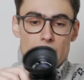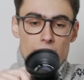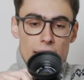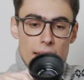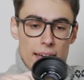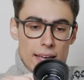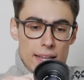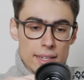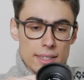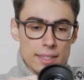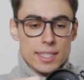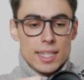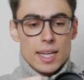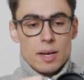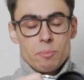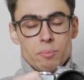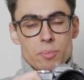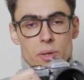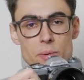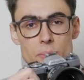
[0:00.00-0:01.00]
And
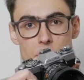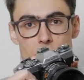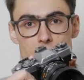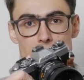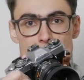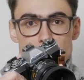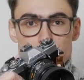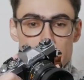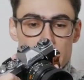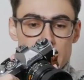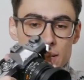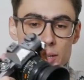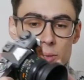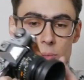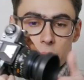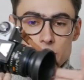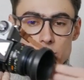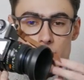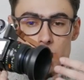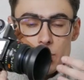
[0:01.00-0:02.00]
some people say it
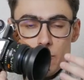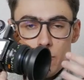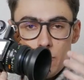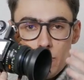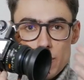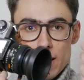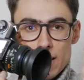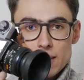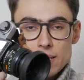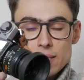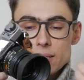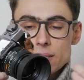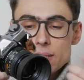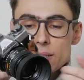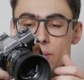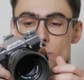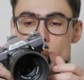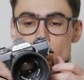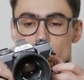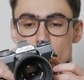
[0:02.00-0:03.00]
was the best
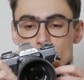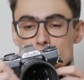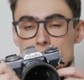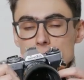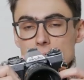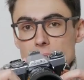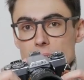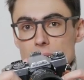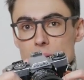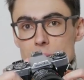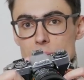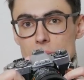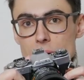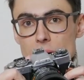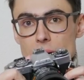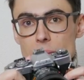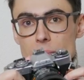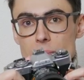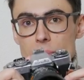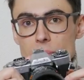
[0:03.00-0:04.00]
Minolta
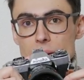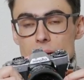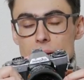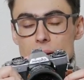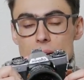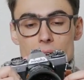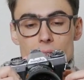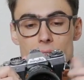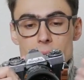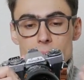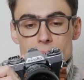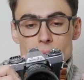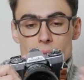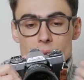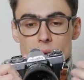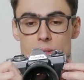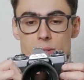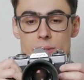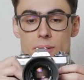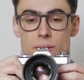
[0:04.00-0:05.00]
camera ever
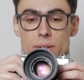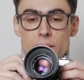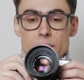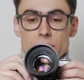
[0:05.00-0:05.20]
built.